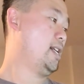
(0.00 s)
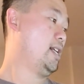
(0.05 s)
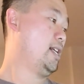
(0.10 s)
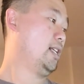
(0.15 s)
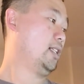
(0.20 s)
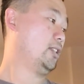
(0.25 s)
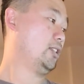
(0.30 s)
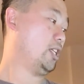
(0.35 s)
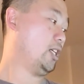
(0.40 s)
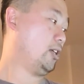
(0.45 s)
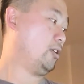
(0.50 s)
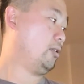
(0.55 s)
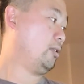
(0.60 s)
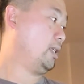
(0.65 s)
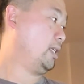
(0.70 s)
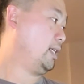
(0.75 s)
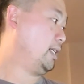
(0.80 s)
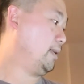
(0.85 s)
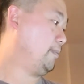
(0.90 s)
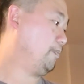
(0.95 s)
So
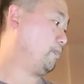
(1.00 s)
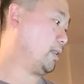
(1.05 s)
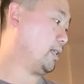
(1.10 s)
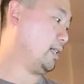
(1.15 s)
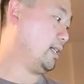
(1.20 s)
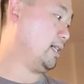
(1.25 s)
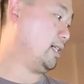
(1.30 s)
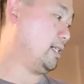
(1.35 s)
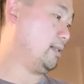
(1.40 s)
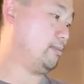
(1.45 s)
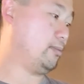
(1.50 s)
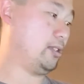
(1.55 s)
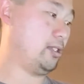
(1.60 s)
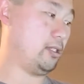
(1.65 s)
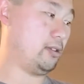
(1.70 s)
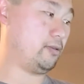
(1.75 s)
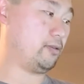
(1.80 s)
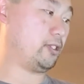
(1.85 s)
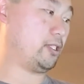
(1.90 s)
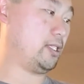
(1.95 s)

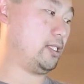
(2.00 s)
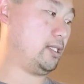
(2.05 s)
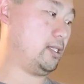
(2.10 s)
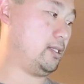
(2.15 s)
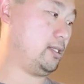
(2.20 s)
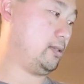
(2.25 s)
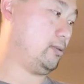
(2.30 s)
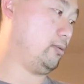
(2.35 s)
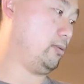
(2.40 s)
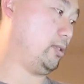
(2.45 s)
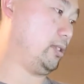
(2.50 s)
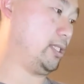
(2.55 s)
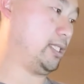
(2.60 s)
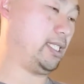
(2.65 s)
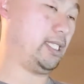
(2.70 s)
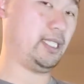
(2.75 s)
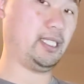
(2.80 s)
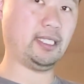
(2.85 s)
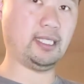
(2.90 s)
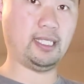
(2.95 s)
overall, we'll
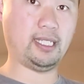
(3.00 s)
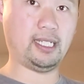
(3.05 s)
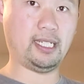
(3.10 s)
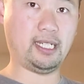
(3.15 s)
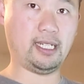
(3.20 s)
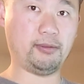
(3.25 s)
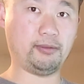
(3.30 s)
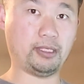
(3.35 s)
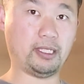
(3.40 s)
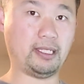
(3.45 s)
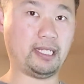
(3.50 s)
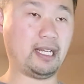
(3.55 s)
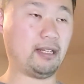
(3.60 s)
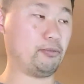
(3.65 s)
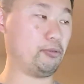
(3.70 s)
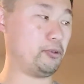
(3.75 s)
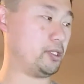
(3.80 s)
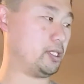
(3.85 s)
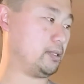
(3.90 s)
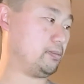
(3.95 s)
see. I'll probably
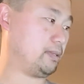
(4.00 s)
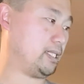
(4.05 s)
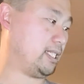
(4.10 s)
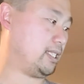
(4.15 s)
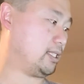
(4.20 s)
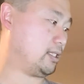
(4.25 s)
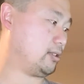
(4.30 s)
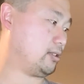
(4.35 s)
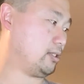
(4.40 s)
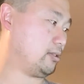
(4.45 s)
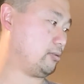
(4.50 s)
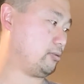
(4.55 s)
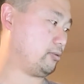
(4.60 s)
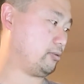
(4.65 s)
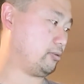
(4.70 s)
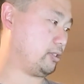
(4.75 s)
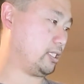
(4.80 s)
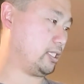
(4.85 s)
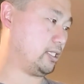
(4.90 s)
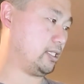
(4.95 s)
have more updates
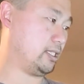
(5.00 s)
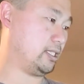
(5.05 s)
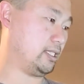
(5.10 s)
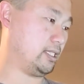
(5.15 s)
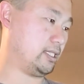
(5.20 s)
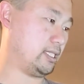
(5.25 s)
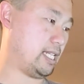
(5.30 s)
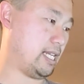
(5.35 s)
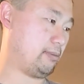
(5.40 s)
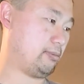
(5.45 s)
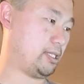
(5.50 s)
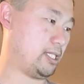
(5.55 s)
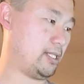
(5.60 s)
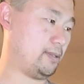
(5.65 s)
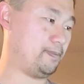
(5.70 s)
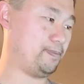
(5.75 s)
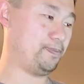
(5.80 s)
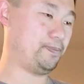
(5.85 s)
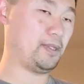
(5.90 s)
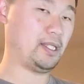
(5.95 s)
regarding this
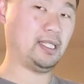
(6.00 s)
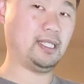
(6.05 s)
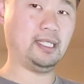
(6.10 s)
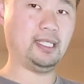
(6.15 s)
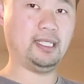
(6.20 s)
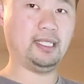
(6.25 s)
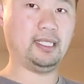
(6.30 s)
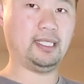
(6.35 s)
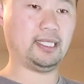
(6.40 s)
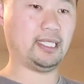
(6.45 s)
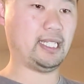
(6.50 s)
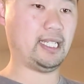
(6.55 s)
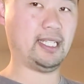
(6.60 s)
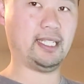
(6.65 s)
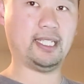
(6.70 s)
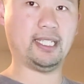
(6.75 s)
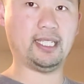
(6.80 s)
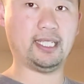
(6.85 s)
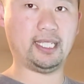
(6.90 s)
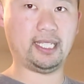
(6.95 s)
laptop.
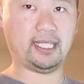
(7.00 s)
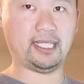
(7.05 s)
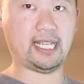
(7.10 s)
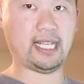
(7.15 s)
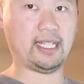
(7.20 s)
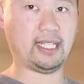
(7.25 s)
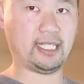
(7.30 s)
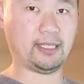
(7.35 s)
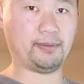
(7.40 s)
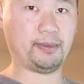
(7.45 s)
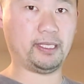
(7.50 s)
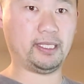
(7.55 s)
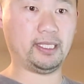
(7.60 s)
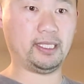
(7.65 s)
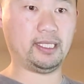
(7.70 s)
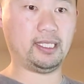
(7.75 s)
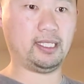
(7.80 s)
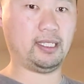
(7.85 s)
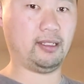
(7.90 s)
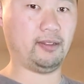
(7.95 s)
Again, hit that like
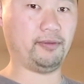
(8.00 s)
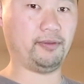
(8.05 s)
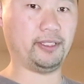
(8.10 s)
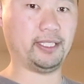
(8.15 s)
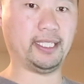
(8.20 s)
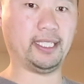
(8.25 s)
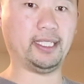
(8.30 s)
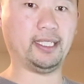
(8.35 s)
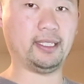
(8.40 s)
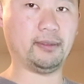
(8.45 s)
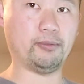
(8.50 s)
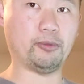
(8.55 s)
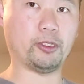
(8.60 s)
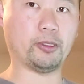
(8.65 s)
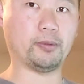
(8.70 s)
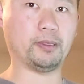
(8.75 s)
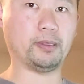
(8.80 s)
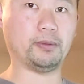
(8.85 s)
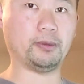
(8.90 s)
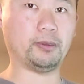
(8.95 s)
button. Hopefully more
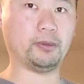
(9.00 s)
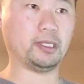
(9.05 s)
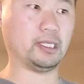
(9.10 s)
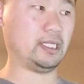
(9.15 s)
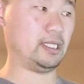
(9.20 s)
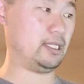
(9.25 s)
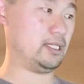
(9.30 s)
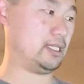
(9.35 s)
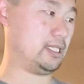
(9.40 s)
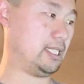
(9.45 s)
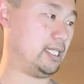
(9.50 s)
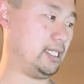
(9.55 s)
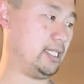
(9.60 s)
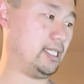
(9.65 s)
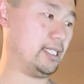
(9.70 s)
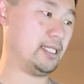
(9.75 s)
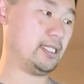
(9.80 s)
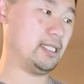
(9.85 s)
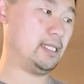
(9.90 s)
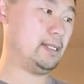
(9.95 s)
people can see
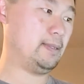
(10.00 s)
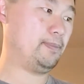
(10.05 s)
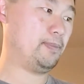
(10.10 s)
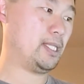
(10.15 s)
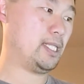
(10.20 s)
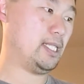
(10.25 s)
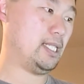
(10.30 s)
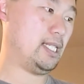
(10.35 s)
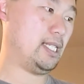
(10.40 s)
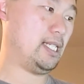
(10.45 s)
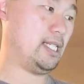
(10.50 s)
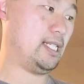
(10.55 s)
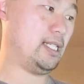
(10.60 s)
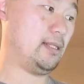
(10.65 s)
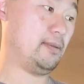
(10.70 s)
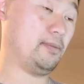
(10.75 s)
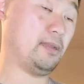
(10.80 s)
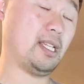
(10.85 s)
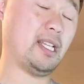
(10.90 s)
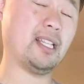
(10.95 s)
this
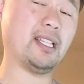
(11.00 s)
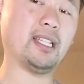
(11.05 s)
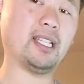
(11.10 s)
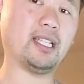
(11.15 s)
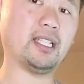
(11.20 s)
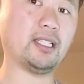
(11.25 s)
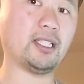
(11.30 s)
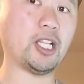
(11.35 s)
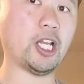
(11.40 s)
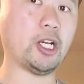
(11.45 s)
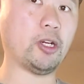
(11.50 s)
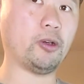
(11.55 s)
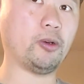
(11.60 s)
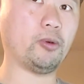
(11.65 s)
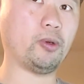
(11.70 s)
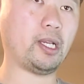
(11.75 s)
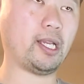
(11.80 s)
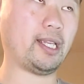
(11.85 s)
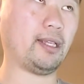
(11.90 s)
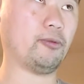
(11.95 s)
and then
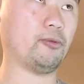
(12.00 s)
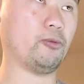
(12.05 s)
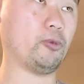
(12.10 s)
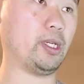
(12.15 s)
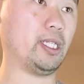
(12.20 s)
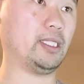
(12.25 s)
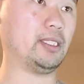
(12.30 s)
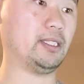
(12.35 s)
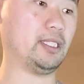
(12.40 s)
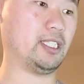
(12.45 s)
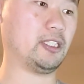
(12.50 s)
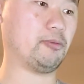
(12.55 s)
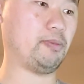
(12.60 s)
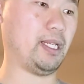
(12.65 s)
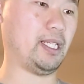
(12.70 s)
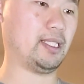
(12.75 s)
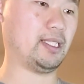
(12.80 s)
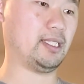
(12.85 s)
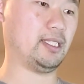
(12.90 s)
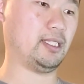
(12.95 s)
know and what to
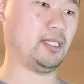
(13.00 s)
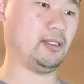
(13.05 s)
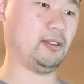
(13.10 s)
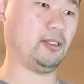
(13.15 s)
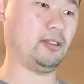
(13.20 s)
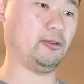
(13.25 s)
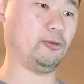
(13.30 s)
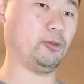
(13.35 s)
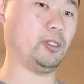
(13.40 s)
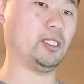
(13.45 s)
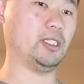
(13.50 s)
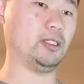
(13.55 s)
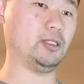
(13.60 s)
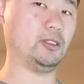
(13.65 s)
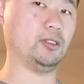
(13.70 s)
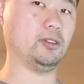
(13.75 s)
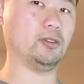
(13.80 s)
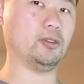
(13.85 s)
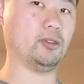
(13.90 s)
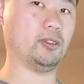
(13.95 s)
expect when you
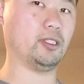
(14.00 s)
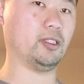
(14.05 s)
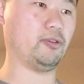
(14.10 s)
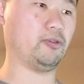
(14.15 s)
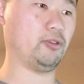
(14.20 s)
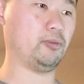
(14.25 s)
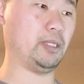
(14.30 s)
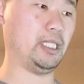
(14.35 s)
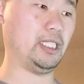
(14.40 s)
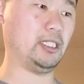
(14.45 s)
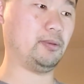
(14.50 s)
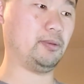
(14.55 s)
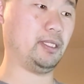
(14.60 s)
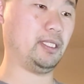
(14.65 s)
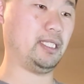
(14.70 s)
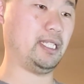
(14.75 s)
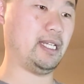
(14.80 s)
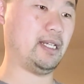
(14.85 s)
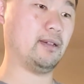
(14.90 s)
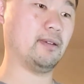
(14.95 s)
do order from HP
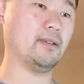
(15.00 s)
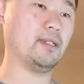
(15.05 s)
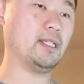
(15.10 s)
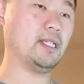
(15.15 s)
now.